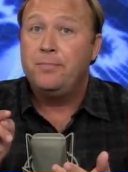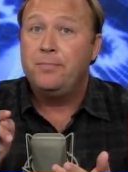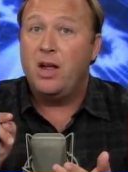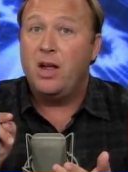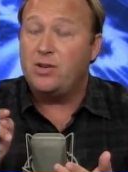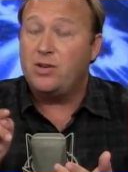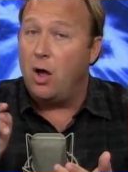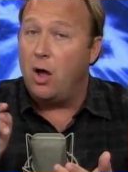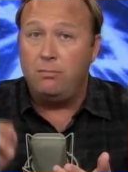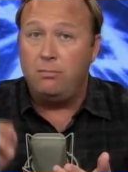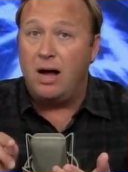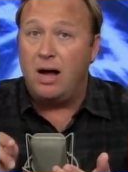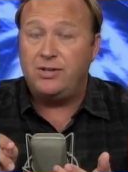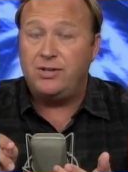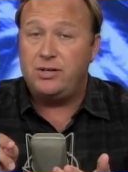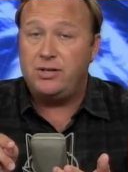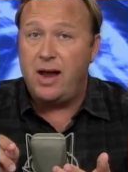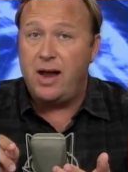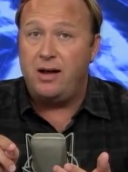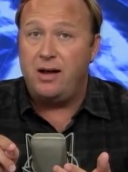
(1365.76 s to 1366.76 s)
it's a whole
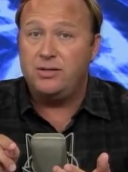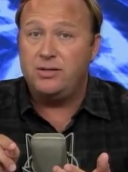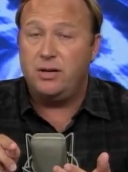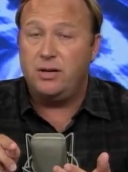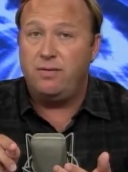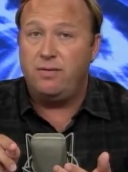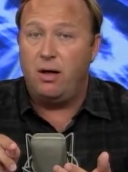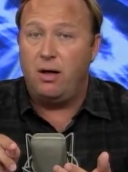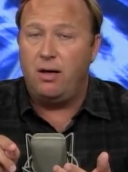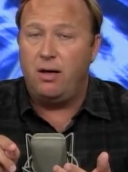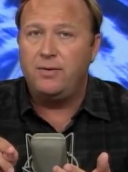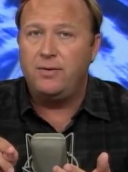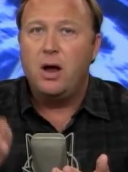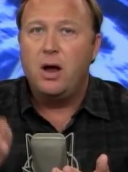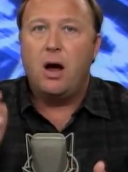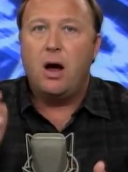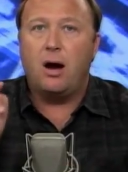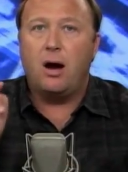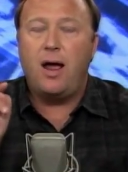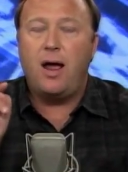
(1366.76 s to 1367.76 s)
bunch of towns involved,
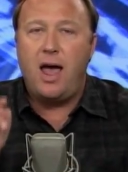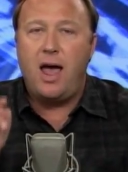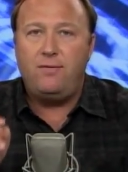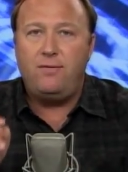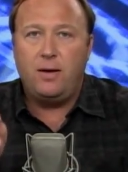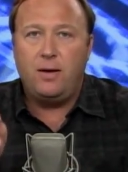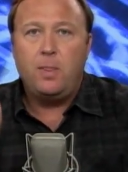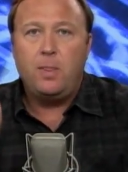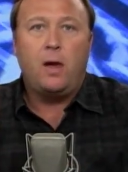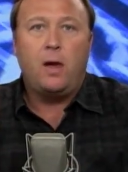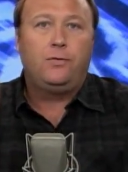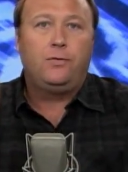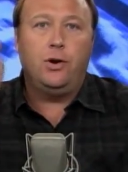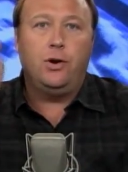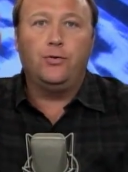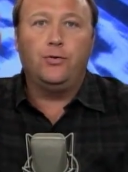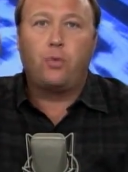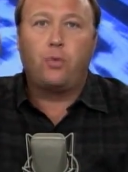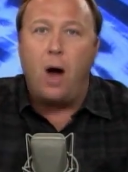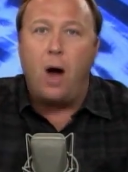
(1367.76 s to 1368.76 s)
are having
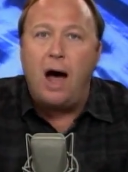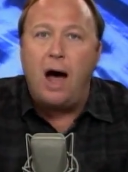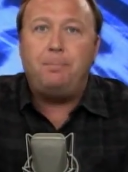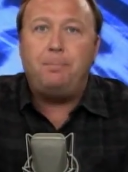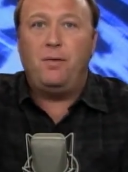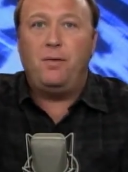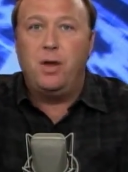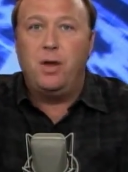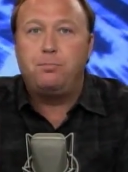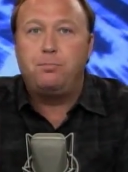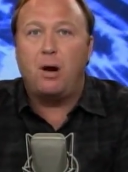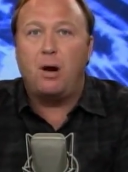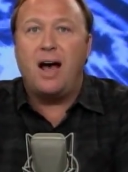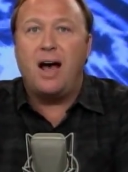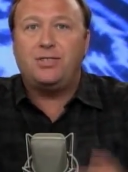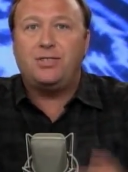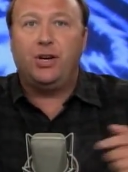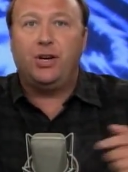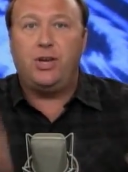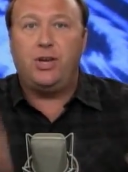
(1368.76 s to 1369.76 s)
to drop the
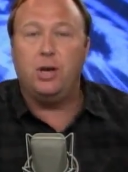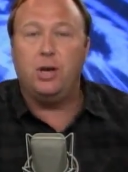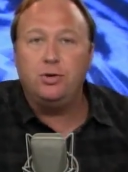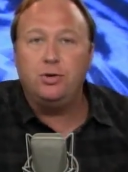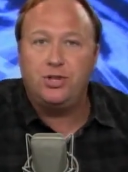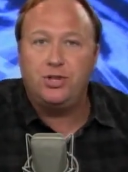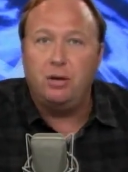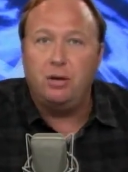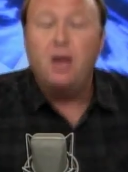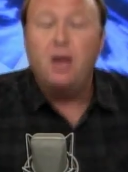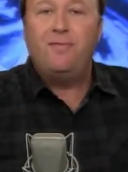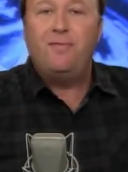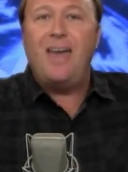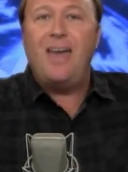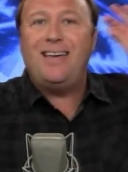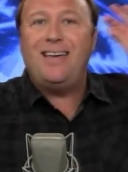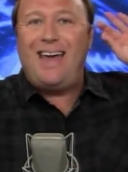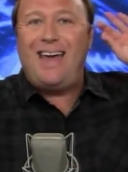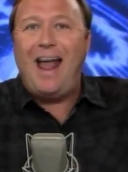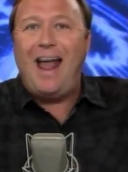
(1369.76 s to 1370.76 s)
prosecution.
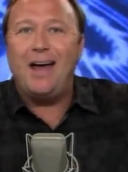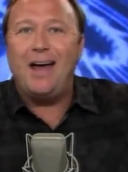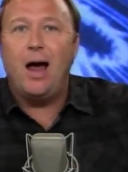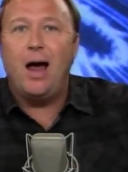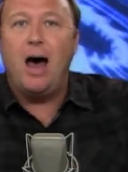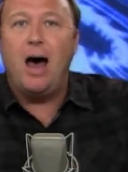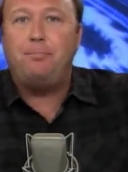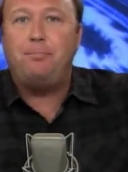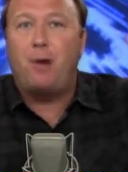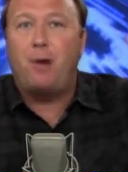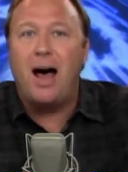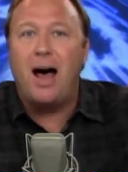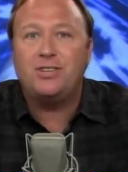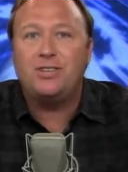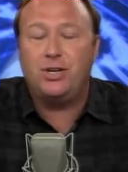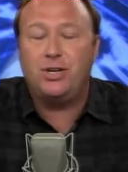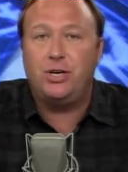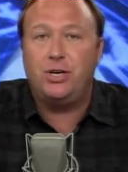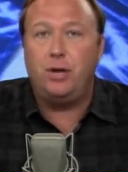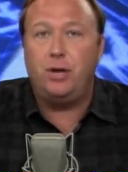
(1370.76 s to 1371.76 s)
They cannot
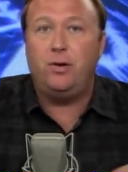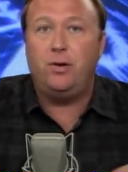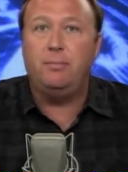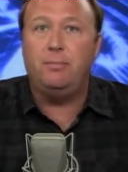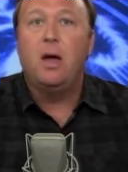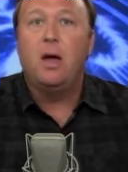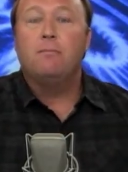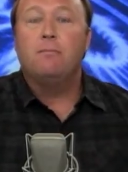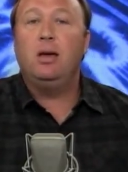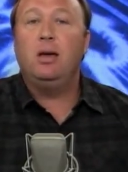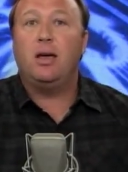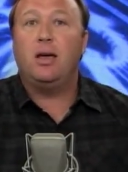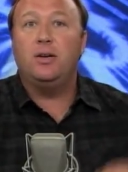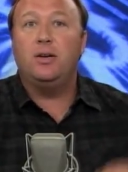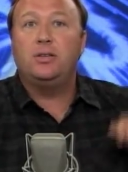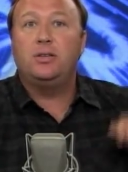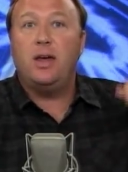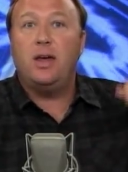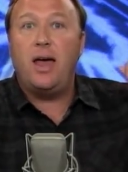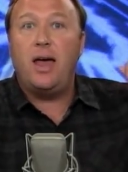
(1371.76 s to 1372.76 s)
prosecute them
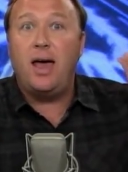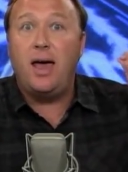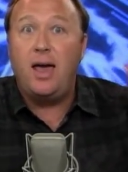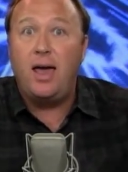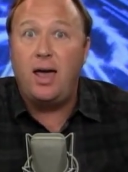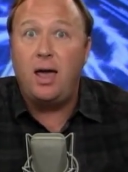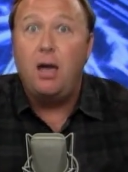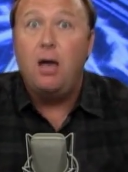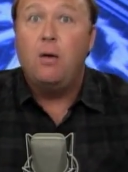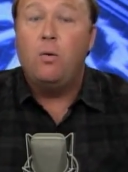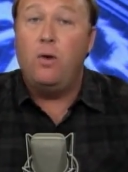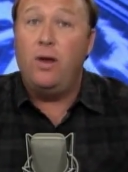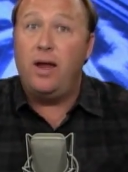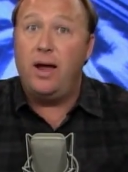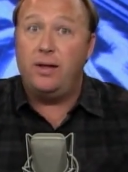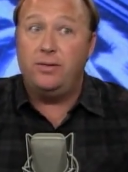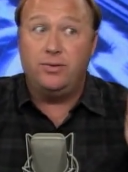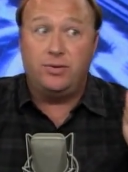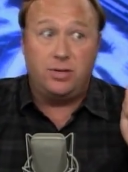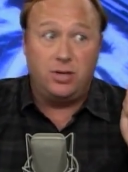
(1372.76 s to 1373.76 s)
because they went
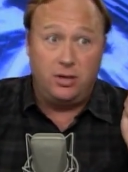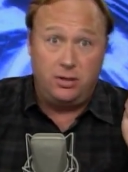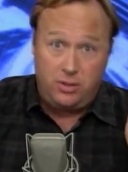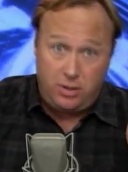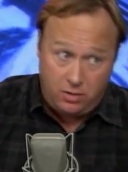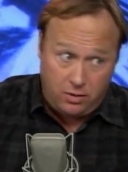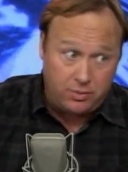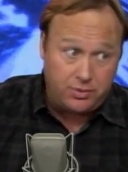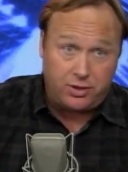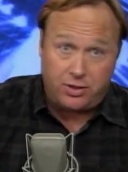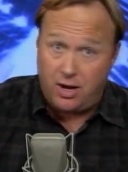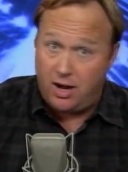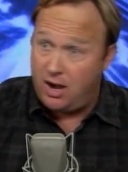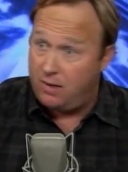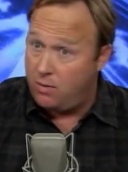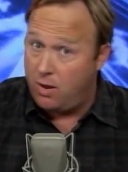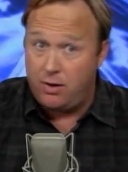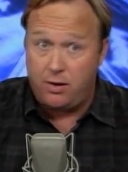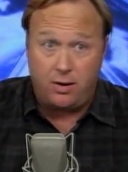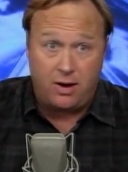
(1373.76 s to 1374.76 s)
ahead and said, do you understand
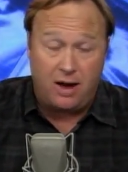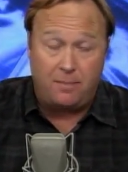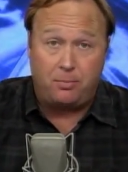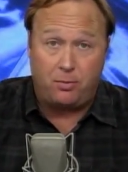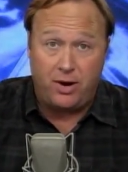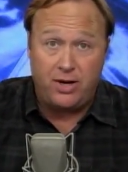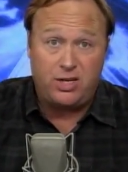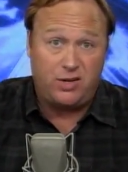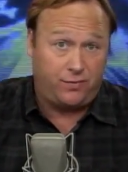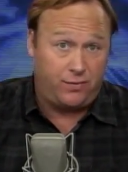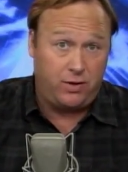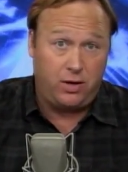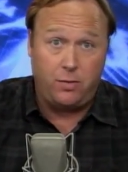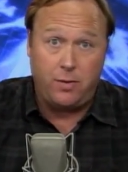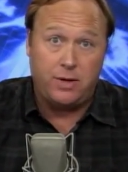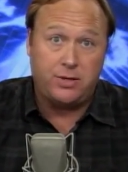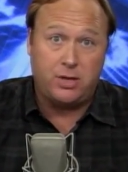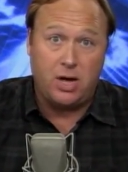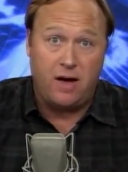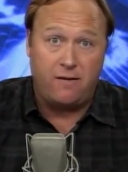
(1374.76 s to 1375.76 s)
I'm running an operation for the
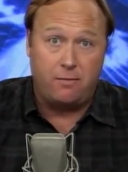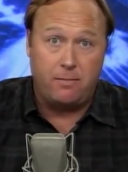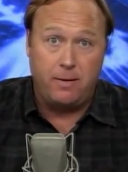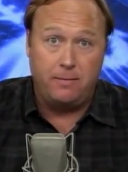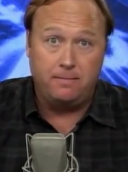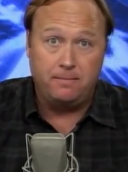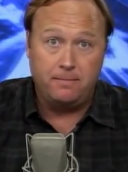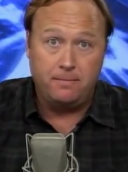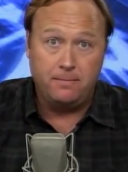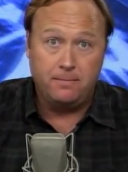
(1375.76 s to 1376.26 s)
U.S. government?